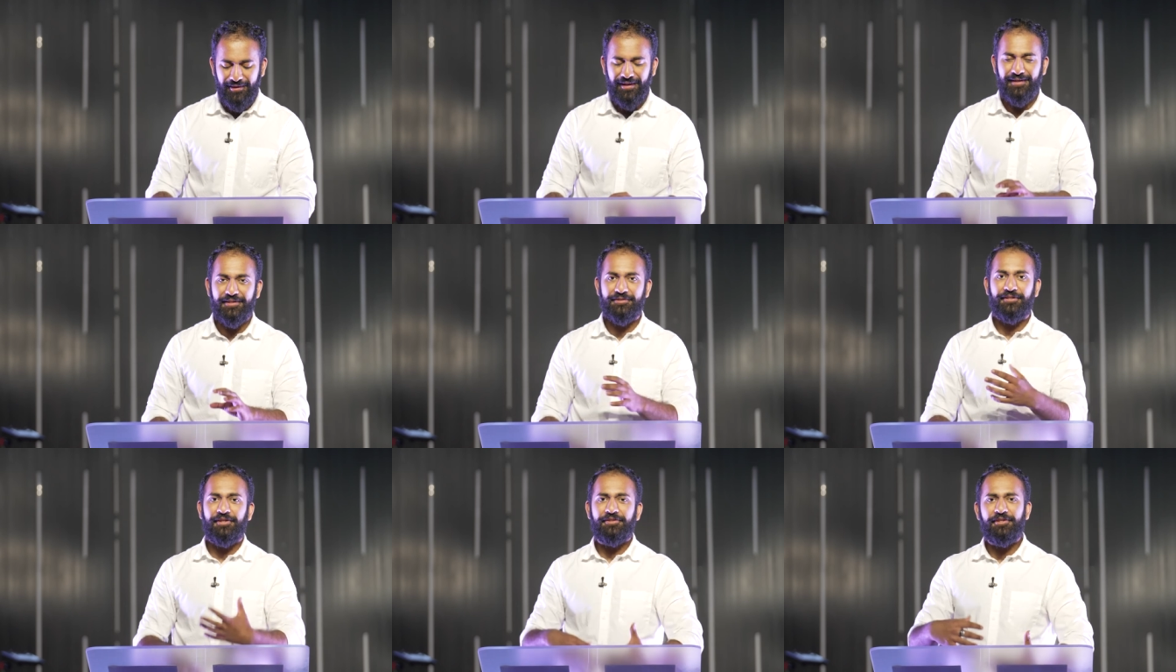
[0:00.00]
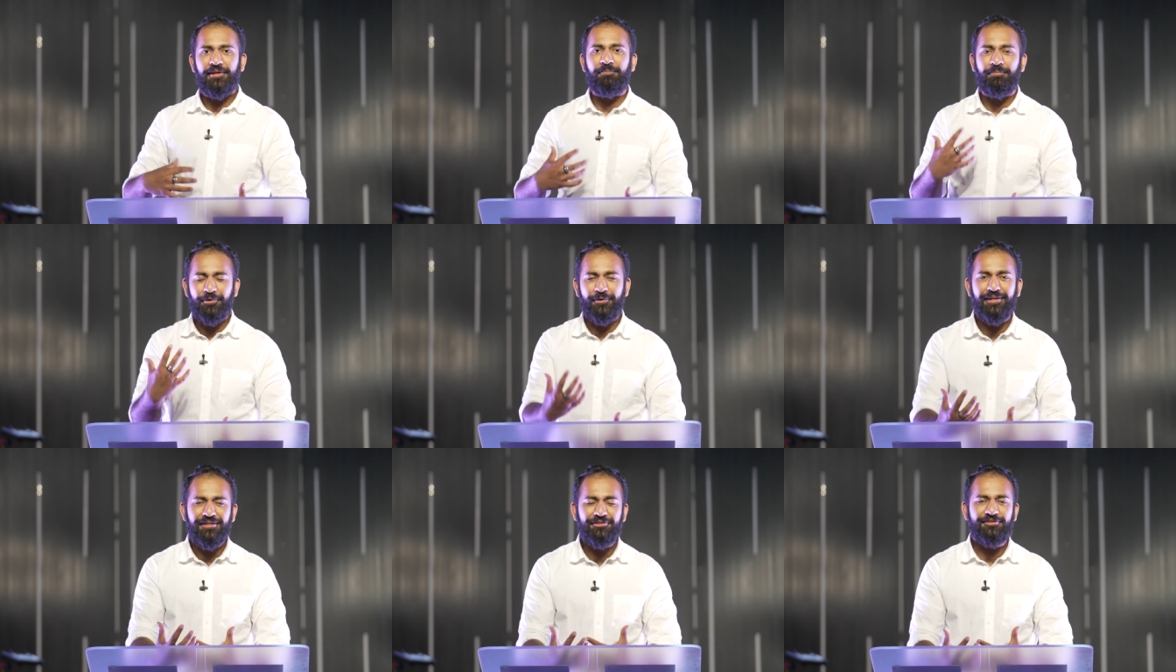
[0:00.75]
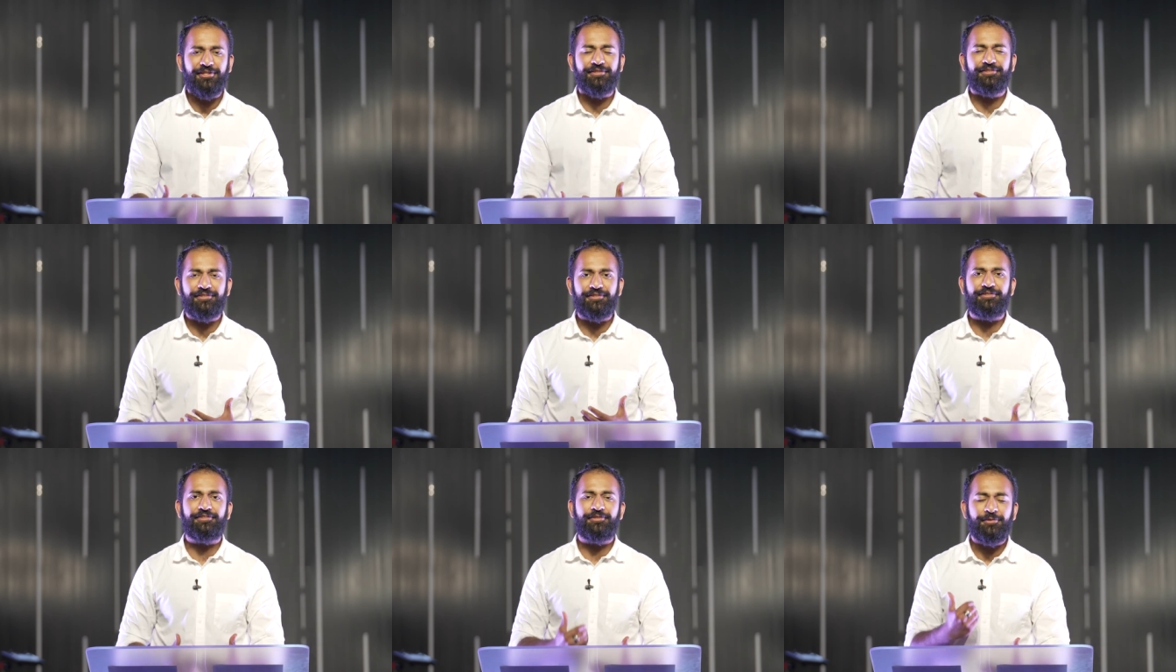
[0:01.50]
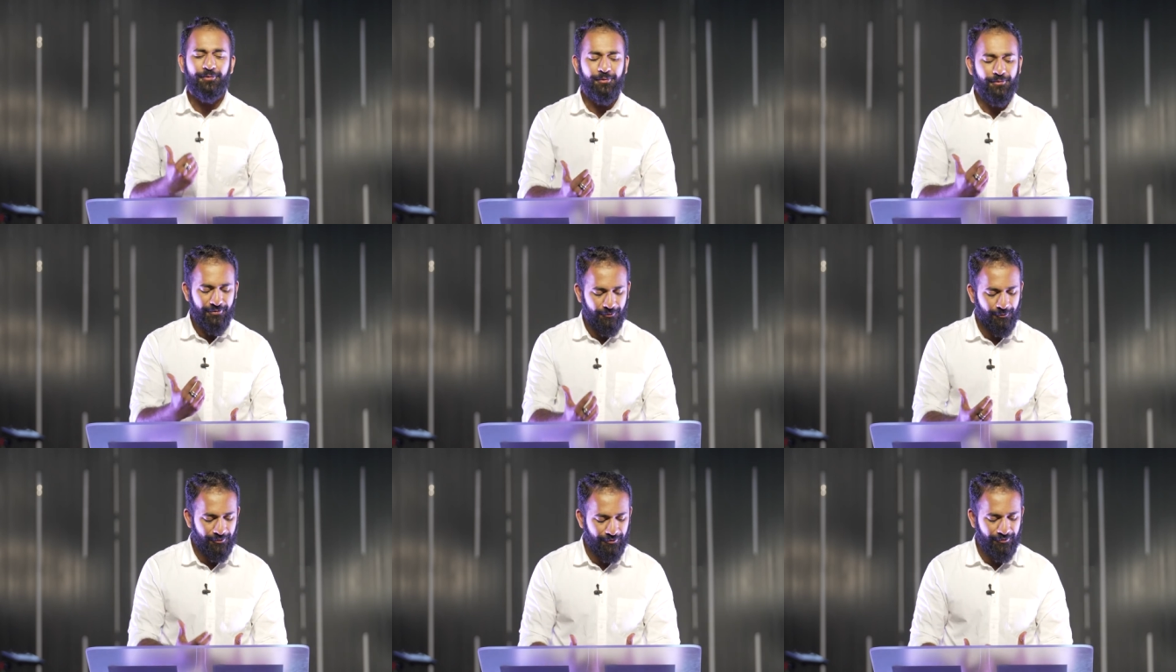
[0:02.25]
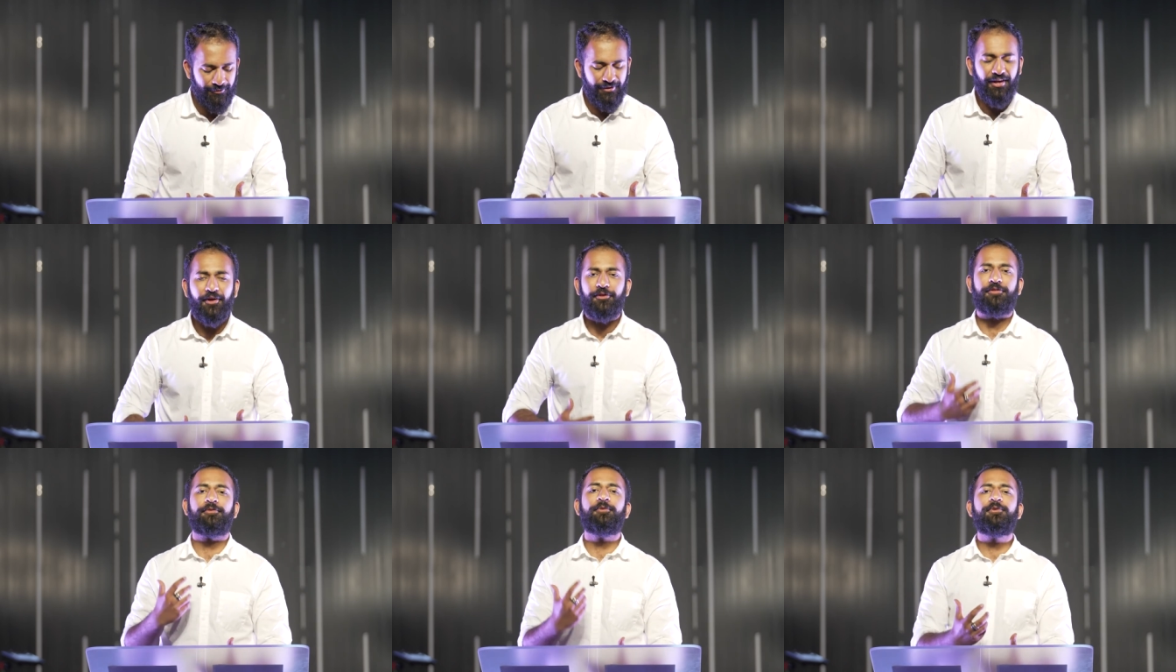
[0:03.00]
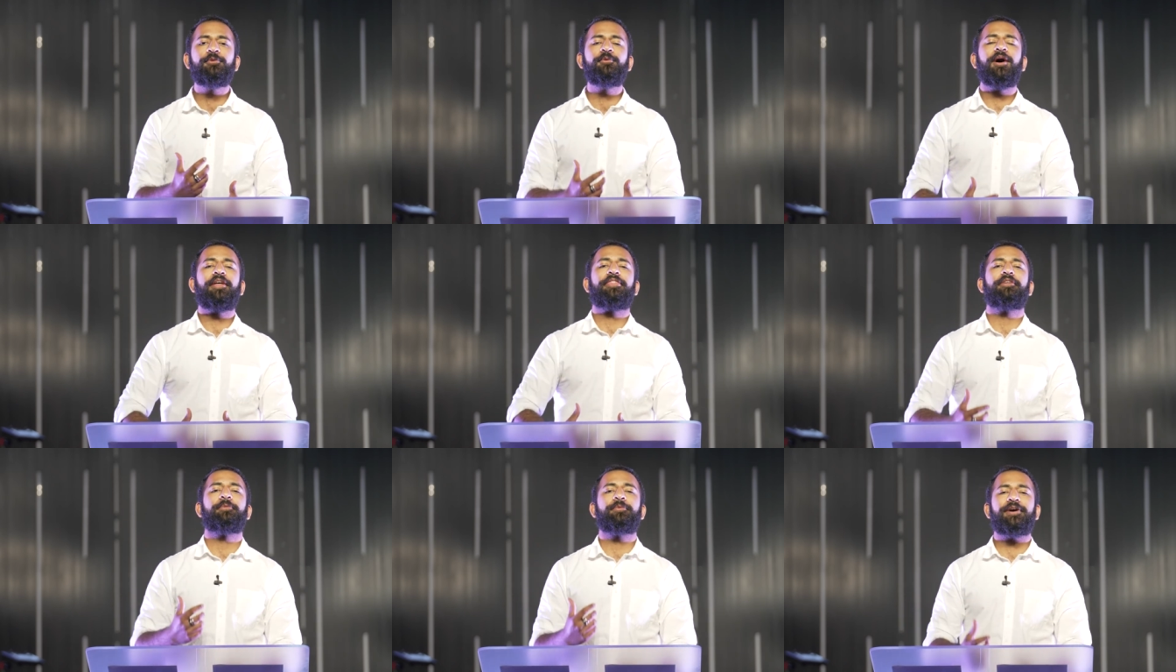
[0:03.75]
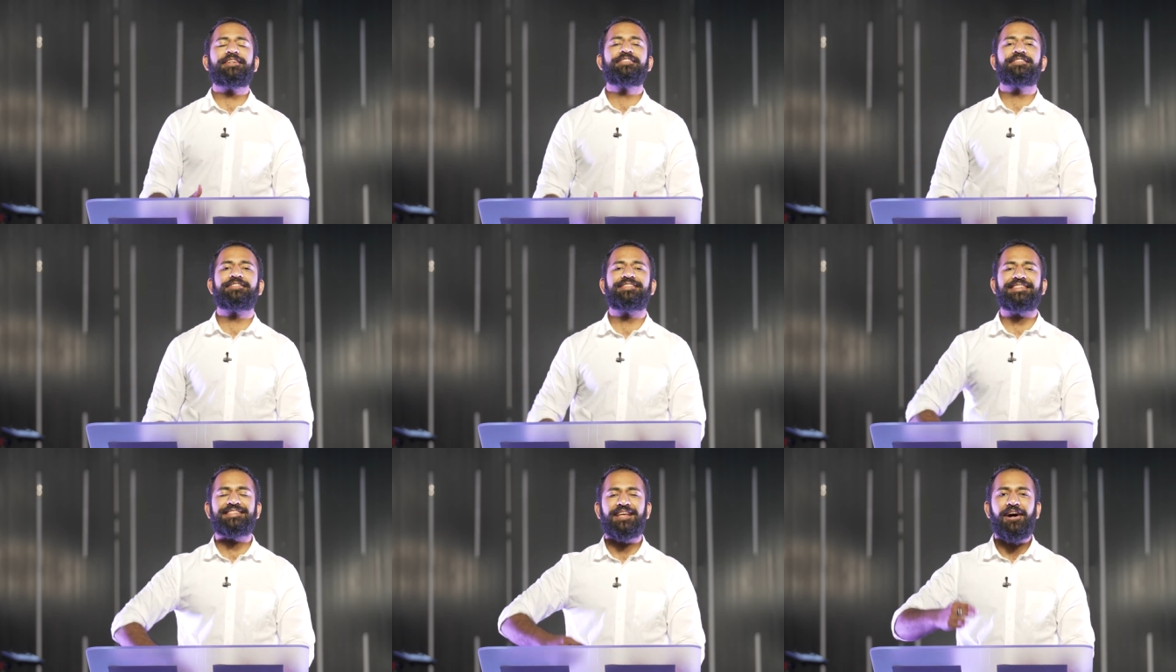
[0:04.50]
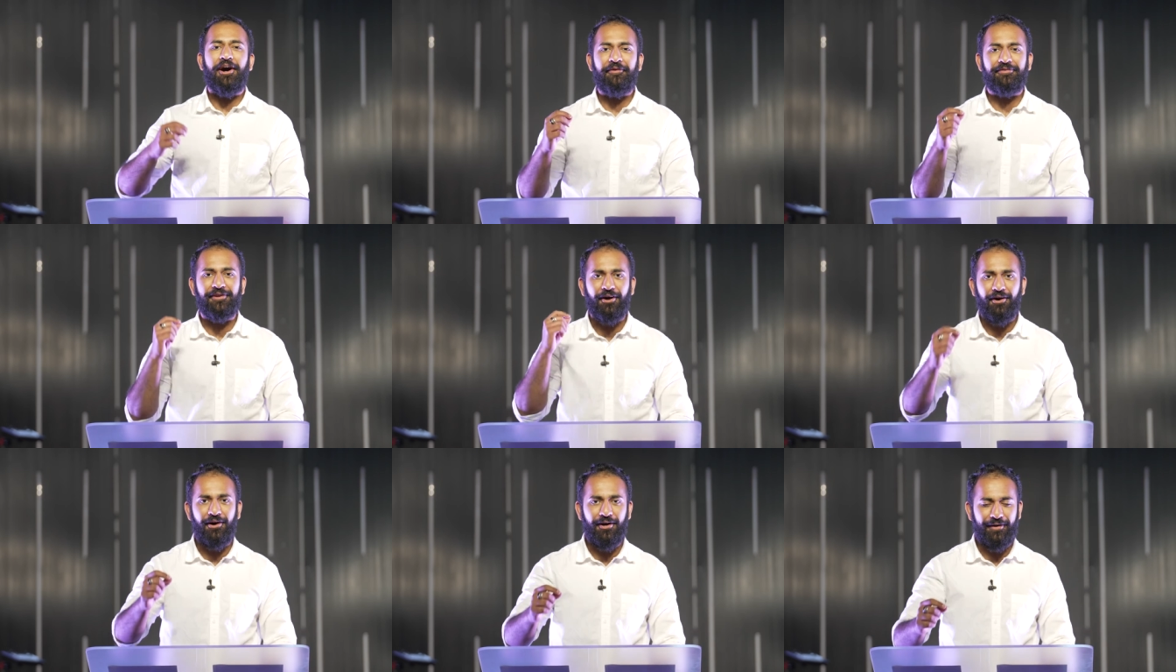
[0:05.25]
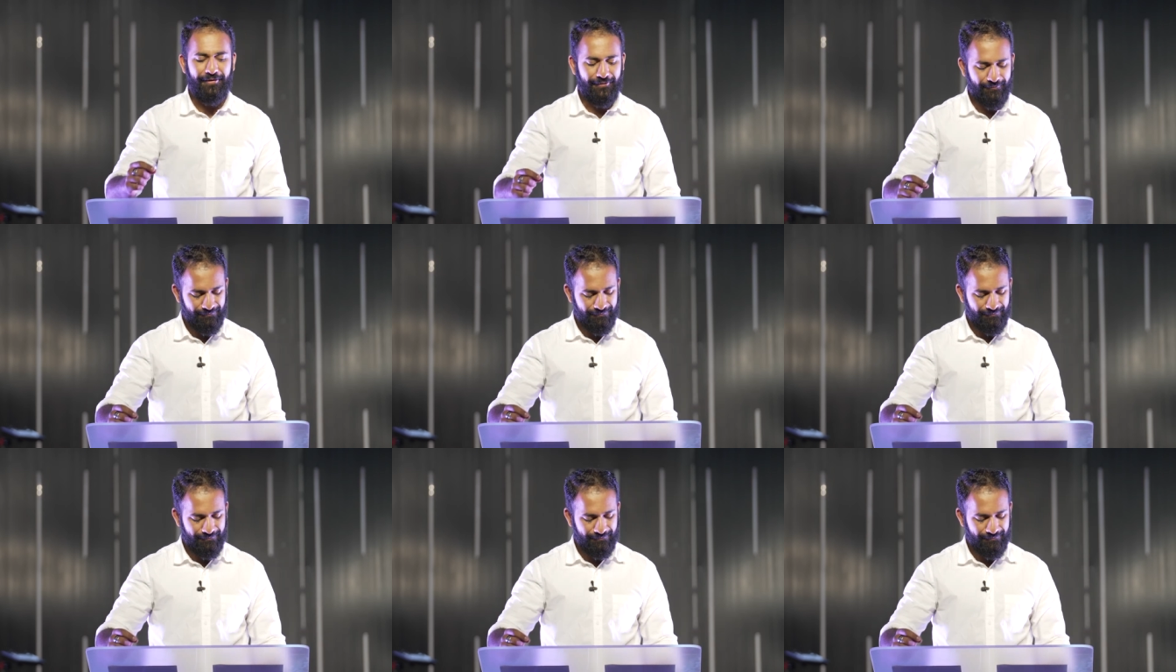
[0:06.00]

that is, to bring justice to the world through the righteousness of God.